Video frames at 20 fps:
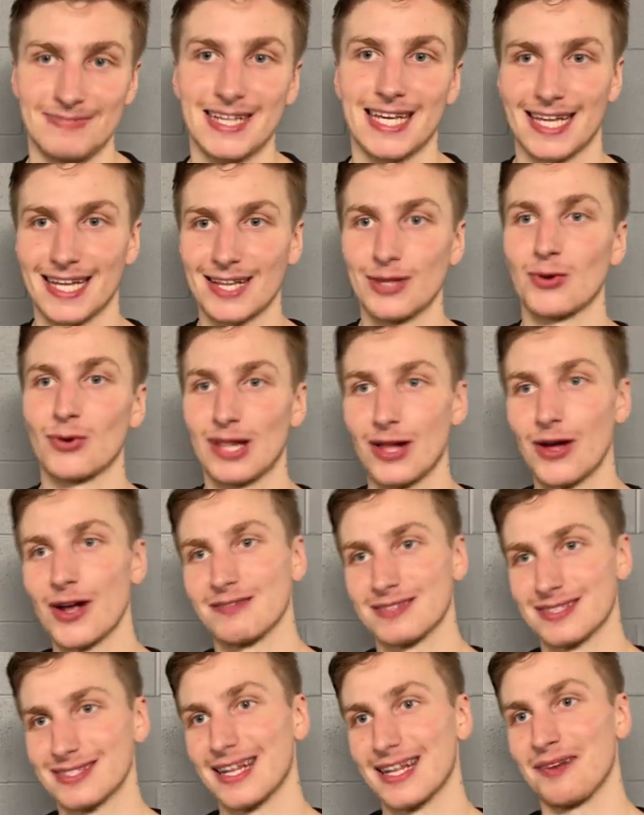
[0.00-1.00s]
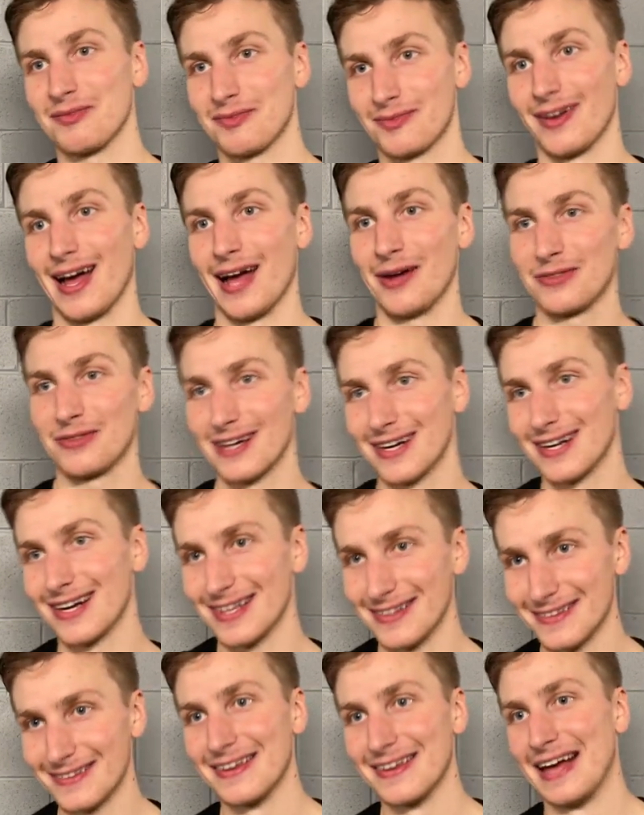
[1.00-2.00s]
can do a lot of stuff out there
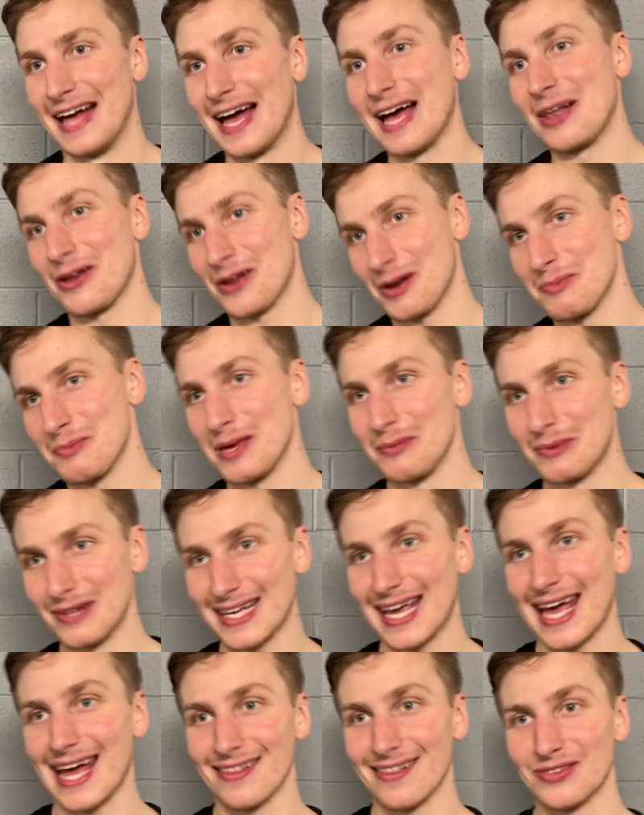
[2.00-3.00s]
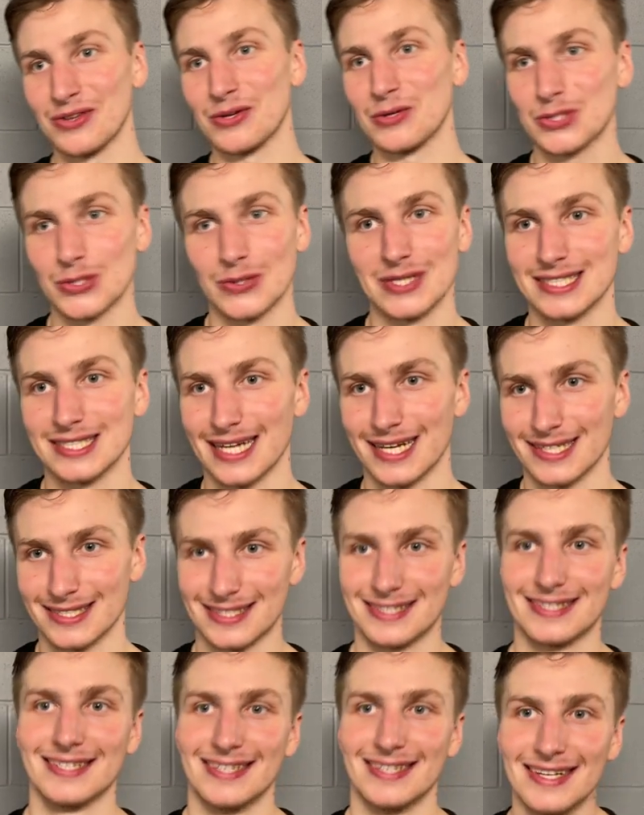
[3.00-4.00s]
that a lot of people can't do. So
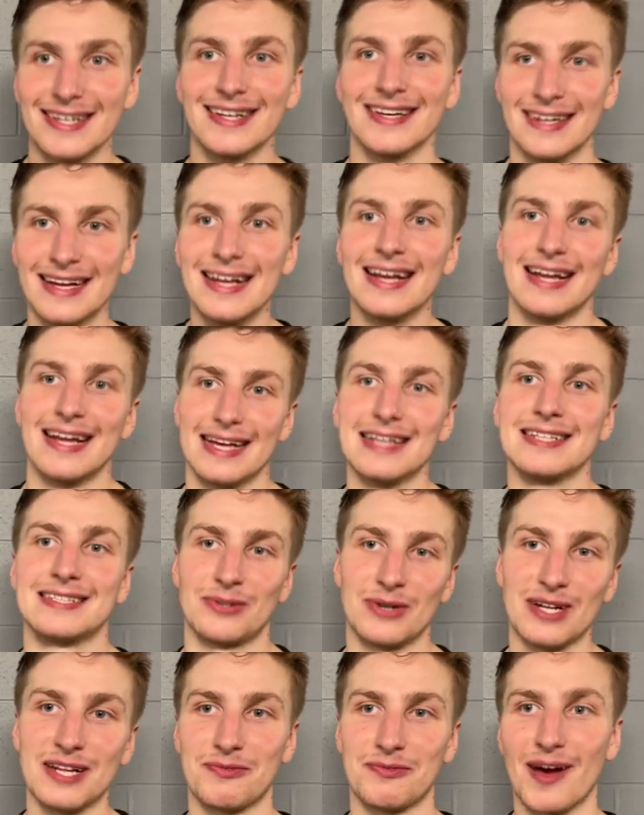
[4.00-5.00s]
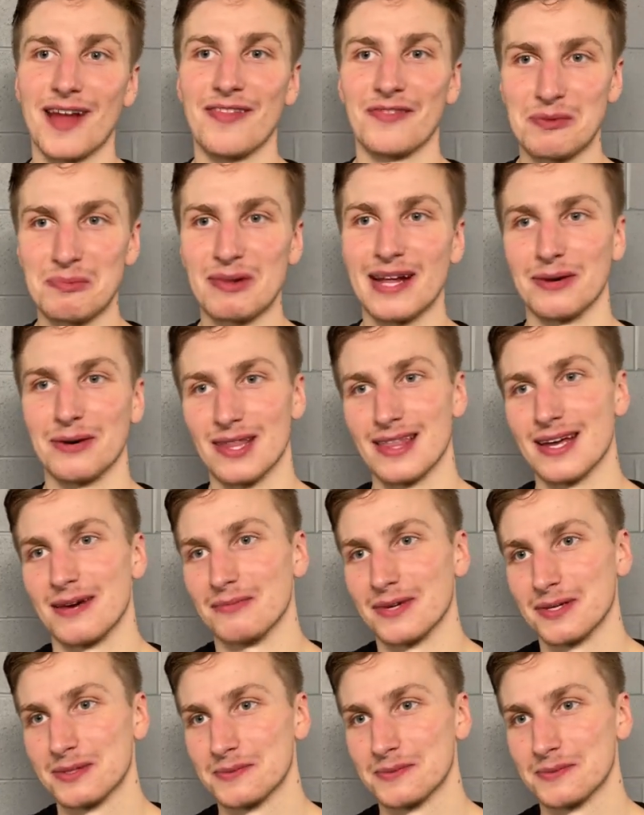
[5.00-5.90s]
it's really fun to play with him.